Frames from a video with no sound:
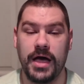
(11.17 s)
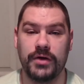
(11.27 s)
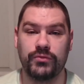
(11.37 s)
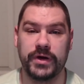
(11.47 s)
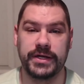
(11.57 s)

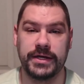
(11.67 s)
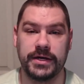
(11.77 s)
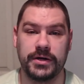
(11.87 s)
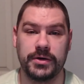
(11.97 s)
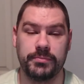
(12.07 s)
Rick
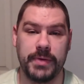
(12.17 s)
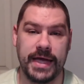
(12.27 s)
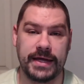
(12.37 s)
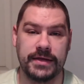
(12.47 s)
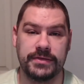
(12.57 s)
here
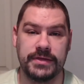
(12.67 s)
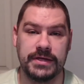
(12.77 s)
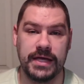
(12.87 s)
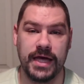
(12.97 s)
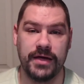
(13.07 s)
back at
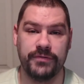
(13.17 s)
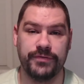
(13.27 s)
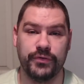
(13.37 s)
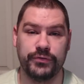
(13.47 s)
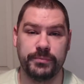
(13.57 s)
the
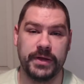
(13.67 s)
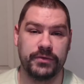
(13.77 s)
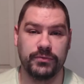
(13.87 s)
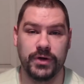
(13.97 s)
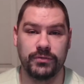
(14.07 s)
Fultz-Bailey
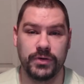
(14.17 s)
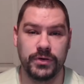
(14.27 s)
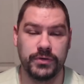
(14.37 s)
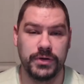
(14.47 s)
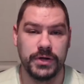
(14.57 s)

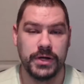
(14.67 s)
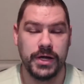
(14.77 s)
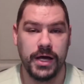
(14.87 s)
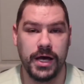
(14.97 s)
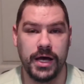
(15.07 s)
Railroad.
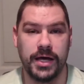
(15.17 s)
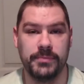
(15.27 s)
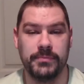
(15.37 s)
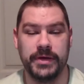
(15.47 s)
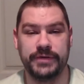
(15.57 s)

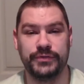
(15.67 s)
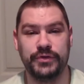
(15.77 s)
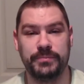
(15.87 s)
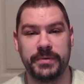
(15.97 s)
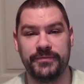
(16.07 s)
If
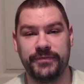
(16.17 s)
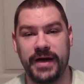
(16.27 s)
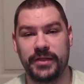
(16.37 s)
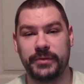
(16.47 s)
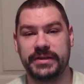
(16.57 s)
you've been
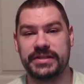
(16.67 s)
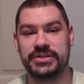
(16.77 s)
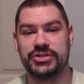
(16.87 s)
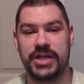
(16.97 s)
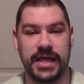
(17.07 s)
following the
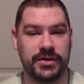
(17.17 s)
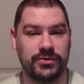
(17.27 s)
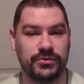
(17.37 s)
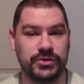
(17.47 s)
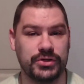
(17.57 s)

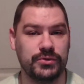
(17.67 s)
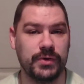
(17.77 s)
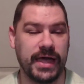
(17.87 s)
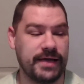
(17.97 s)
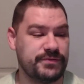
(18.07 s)
channel, you
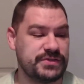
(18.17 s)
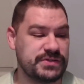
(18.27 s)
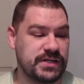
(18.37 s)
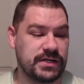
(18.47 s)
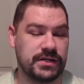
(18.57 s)
have
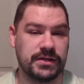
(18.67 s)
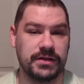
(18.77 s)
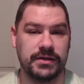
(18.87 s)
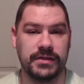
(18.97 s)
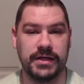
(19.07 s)
seen
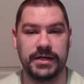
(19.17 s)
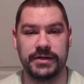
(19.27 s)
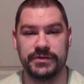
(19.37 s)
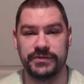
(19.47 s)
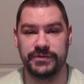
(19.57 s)
the
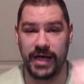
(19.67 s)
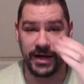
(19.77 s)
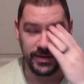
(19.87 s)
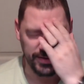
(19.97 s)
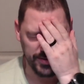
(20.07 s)

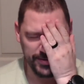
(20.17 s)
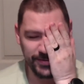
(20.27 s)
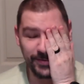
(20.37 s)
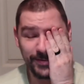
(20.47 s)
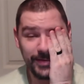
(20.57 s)

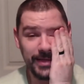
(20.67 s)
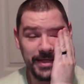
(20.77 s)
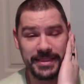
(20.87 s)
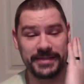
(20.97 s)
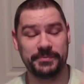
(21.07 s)
saga
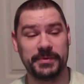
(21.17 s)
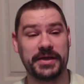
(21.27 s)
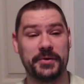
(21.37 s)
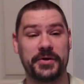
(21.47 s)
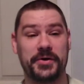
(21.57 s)
that's been
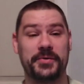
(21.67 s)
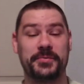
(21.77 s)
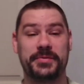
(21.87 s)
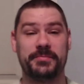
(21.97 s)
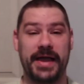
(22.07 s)
going on
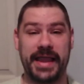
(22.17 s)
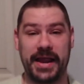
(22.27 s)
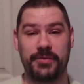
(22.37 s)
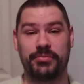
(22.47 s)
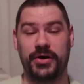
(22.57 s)
with my
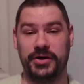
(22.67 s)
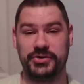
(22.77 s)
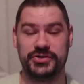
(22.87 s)
airbrush.